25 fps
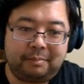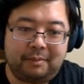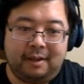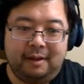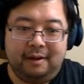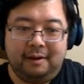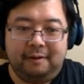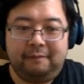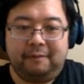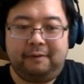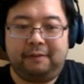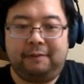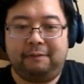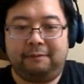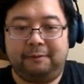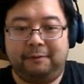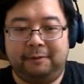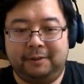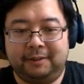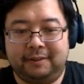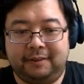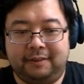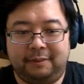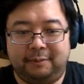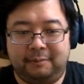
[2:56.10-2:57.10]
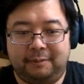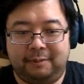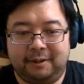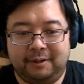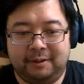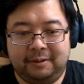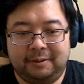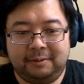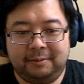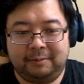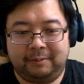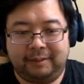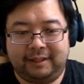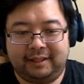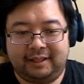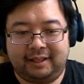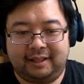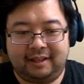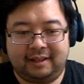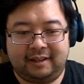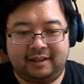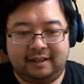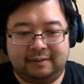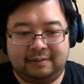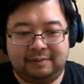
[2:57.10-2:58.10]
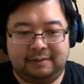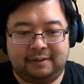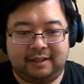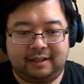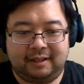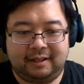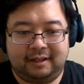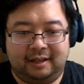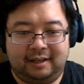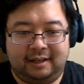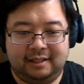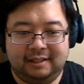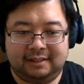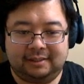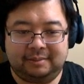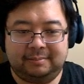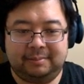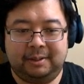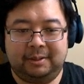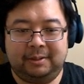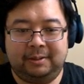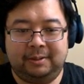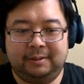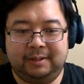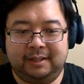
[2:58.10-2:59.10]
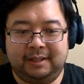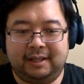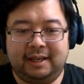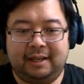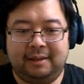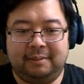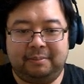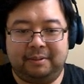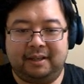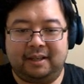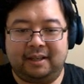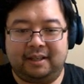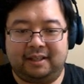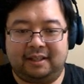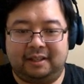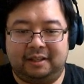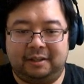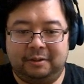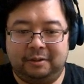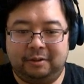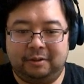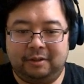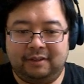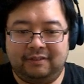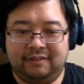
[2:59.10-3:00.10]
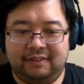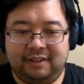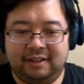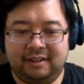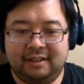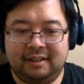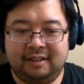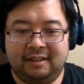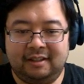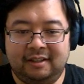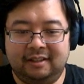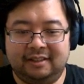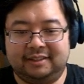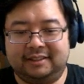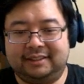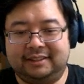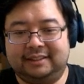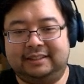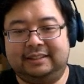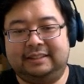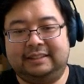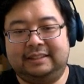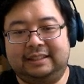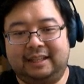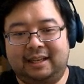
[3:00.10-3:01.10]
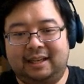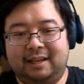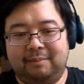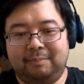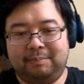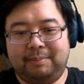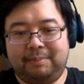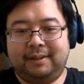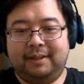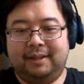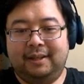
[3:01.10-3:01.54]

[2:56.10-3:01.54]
For the fourth row, we kick off with the Cosmo type. We got the Universe type.